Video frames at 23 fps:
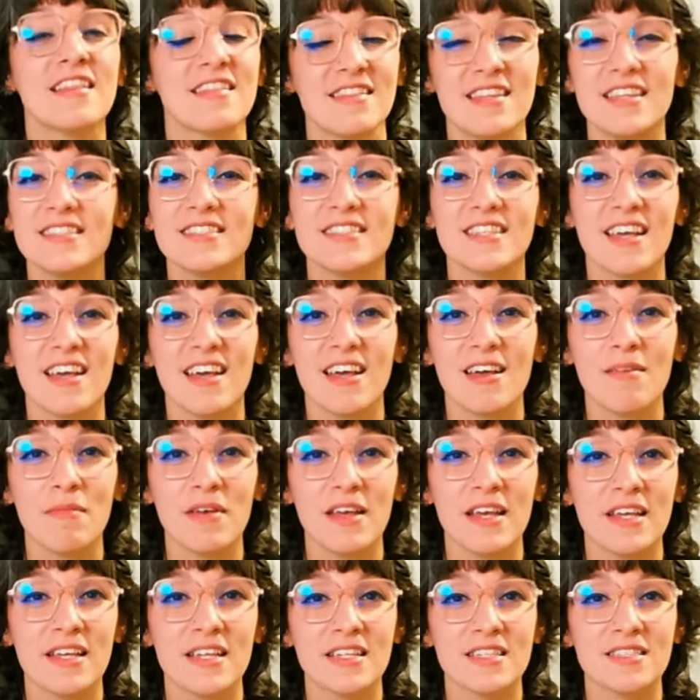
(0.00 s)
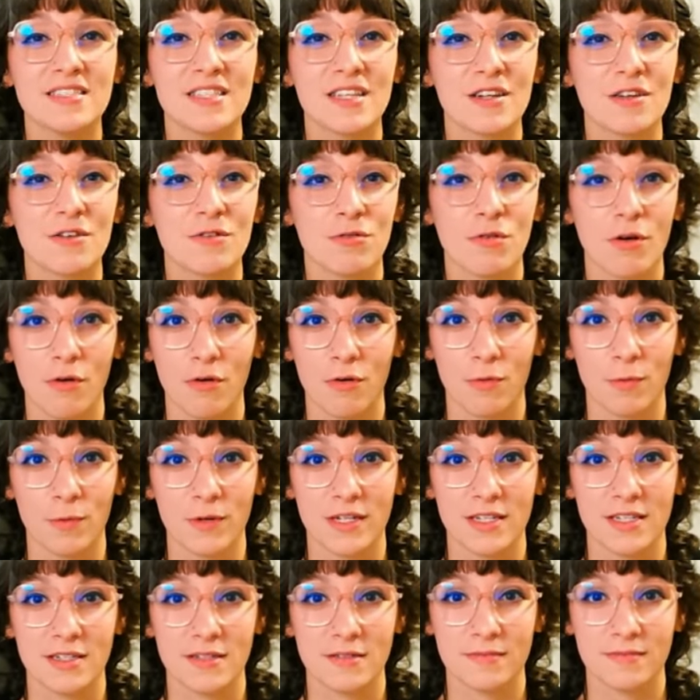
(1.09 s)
This game is Croakwood.